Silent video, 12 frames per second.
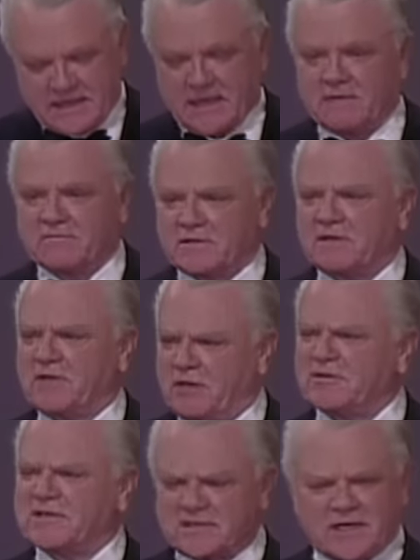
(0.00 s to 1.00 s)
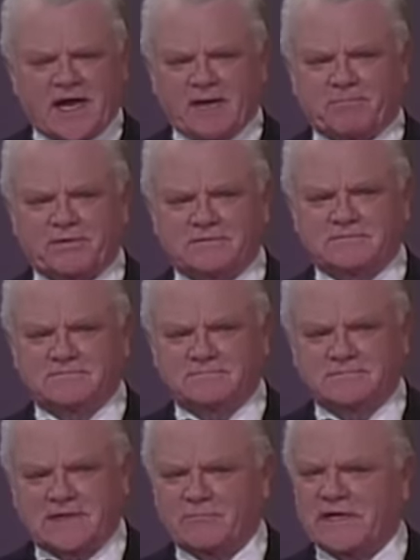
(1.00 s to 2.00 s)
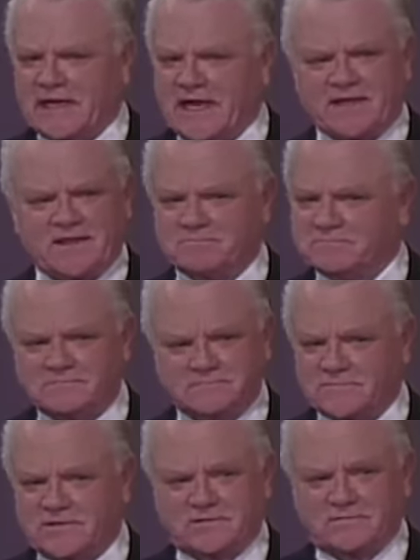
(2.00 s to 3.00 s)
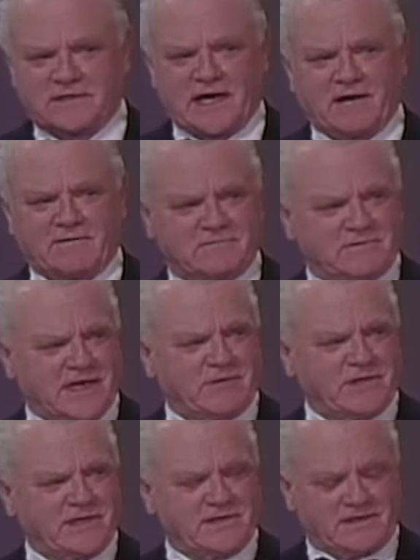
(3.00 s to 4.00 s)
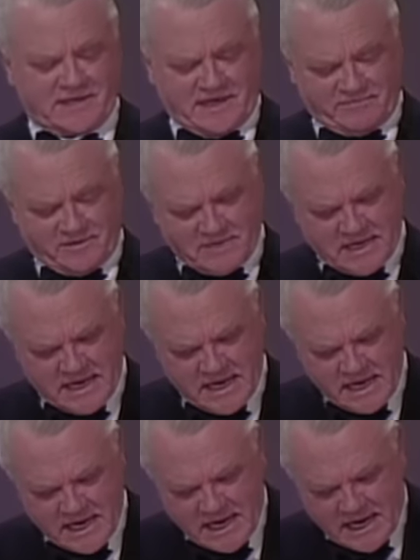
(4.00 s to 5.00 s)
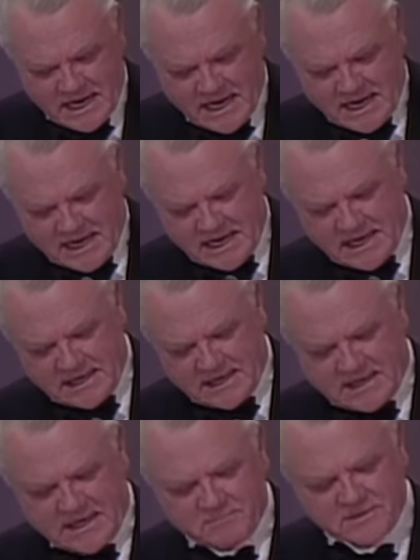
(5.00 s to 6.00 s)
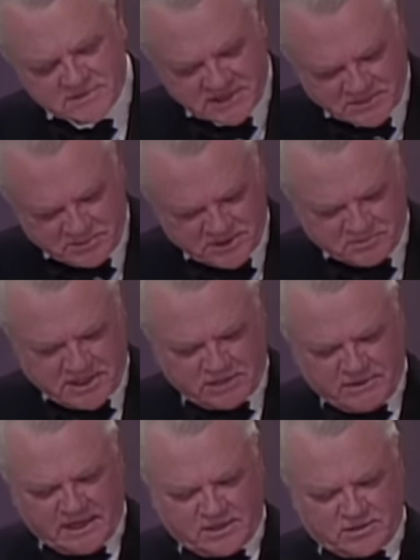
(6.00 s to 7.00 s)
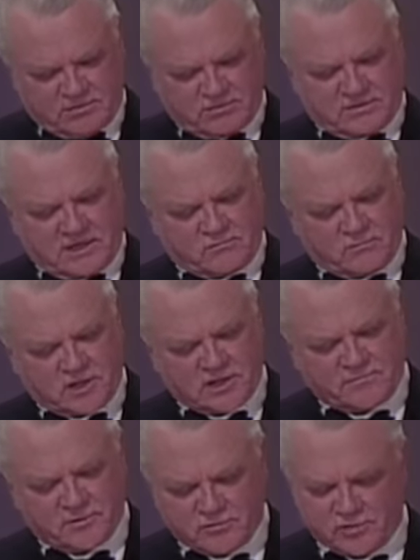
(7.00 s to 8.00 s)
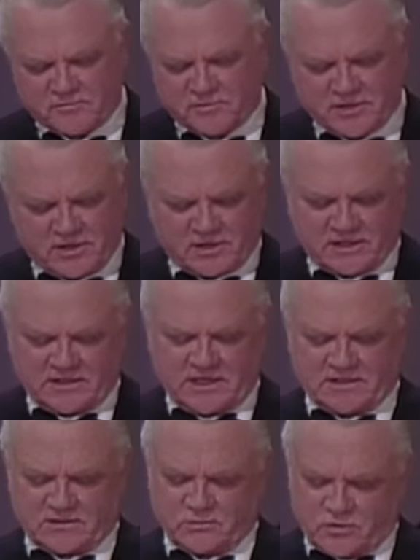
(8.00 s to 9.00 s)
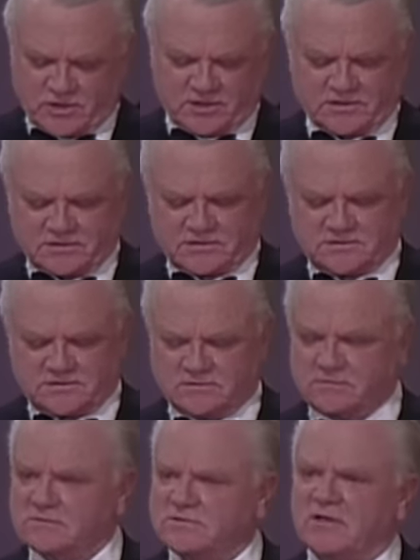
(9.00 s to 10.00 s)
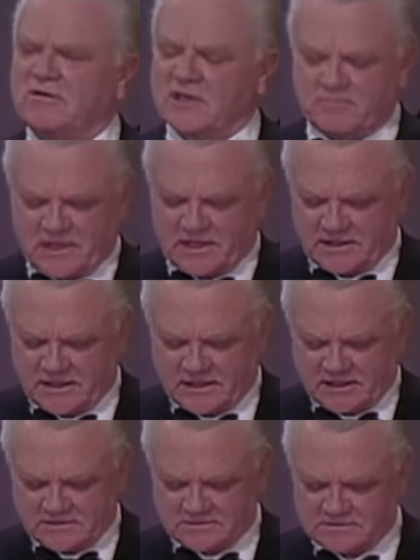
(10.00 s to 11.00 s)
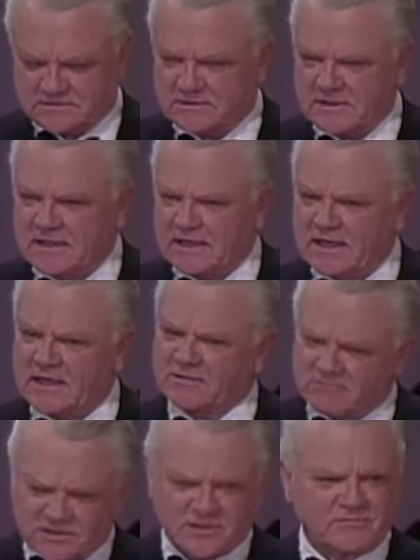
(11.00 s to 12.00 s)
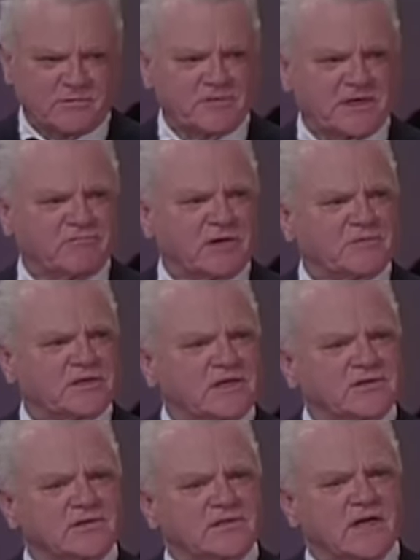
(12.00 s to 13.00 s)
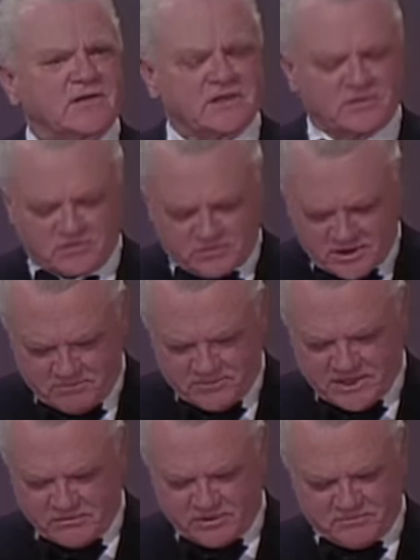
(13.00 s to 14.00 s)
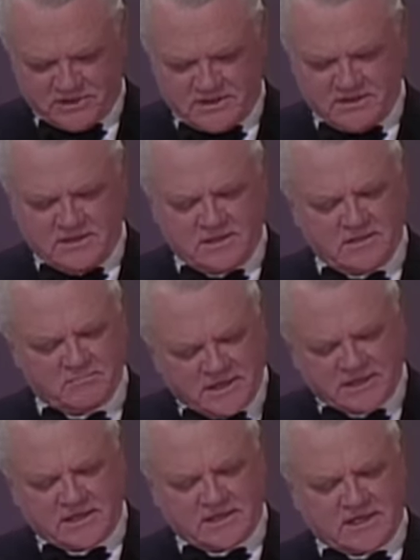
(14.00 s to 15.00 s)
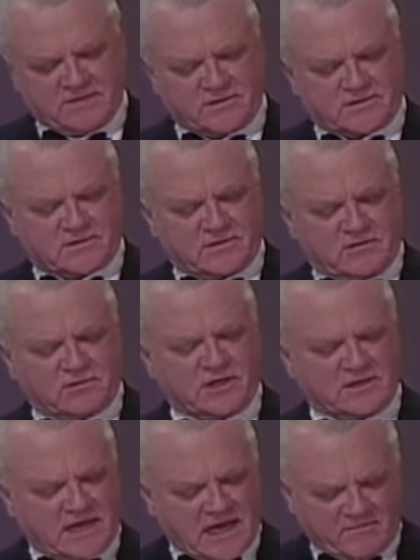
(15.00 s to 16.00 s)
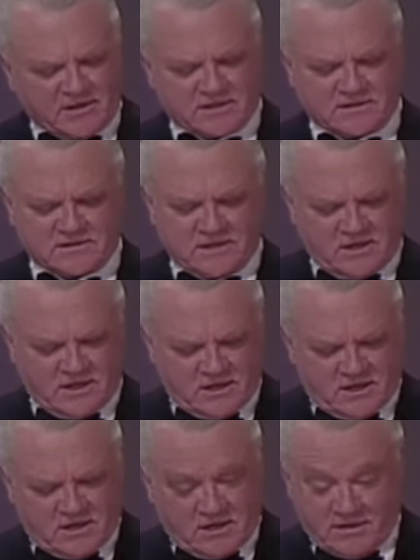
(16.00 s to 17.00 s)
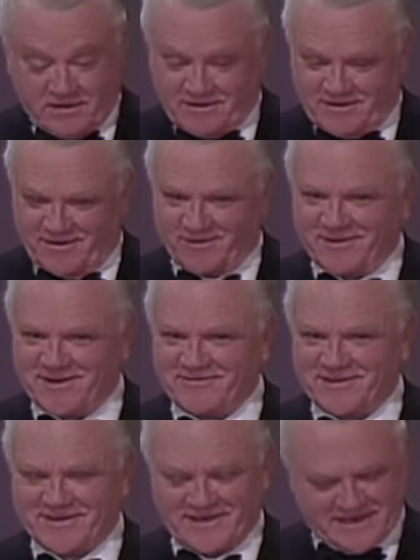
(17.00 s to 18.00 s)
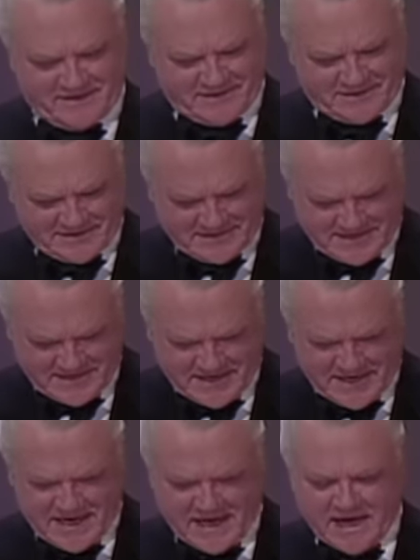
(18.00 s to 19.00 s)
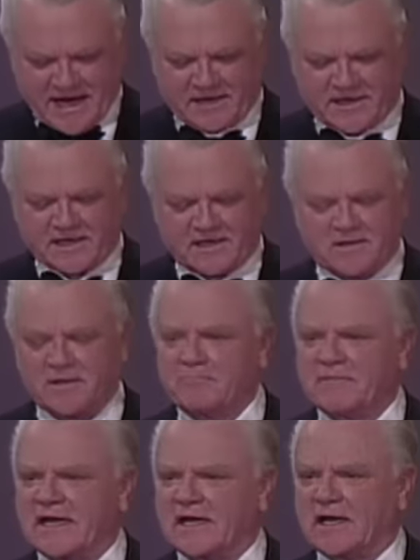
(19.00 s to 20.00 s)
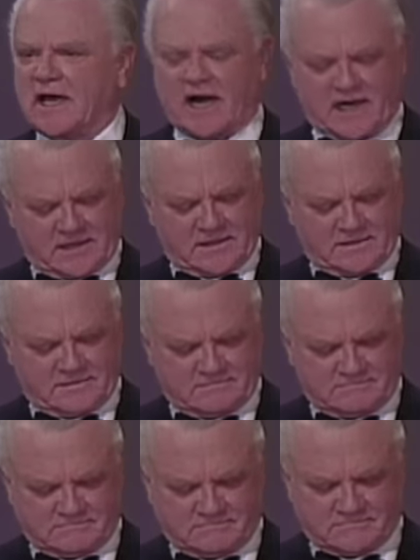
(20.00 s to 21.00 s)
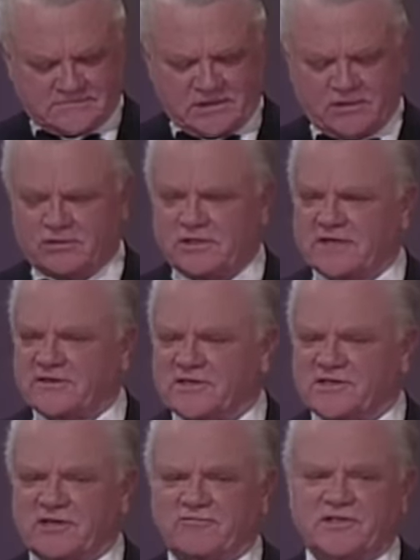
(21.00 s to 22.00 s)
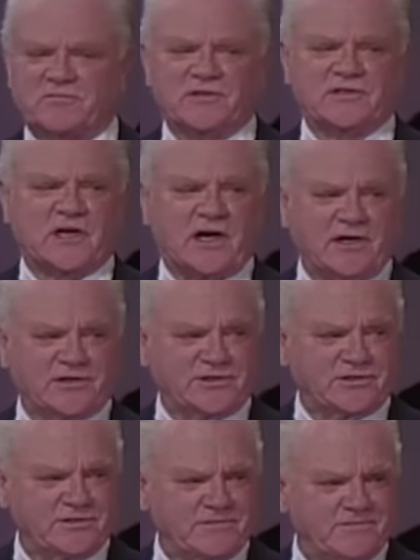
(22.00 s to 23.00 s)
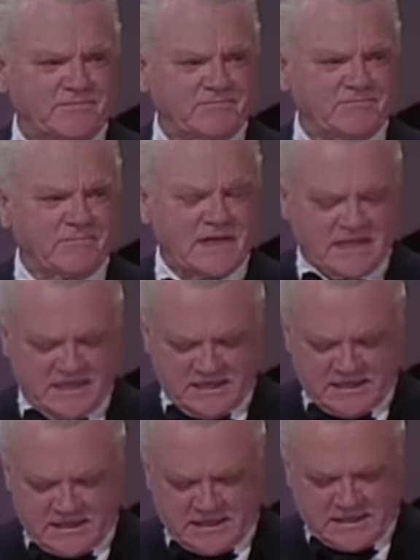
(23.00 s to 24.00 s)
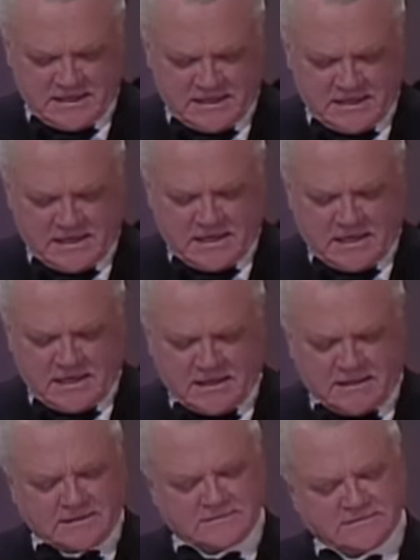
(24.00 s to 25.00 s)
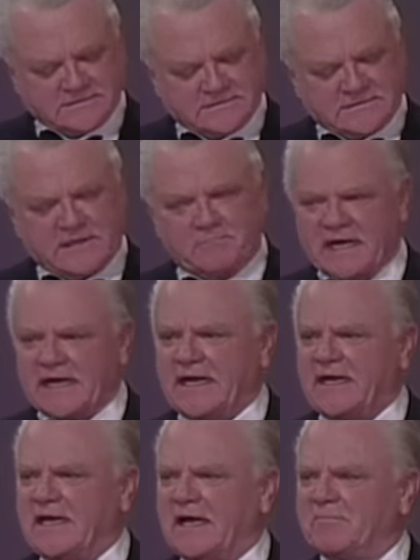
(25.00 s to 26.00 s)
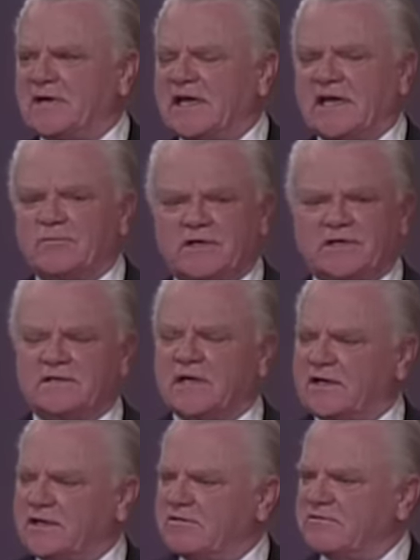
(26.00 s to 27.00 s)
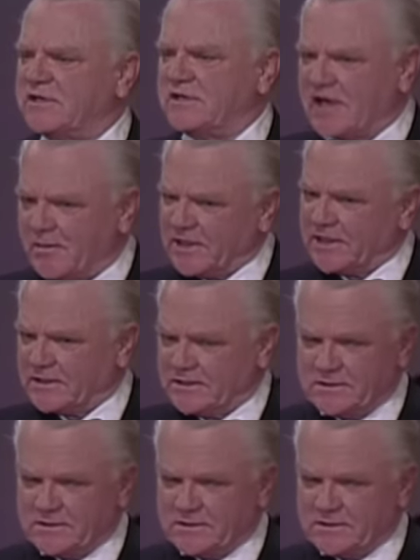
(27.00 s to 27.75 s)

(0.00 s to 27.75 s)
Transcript: he, was a, he was a type, and we had them. Oh, how, how we did have them. Uh, I must express my gratitude to that wonderful group in the early days at Warner's Joni Blondell, at the risk of a bit of repetition, I think you'll bear with me. Bette Davis, Olivia de Havilland, Olivia de Havilland, and little Mae Clarke, who got the citrus massage. Uh, Mae, I'm glad we did not use the omelet,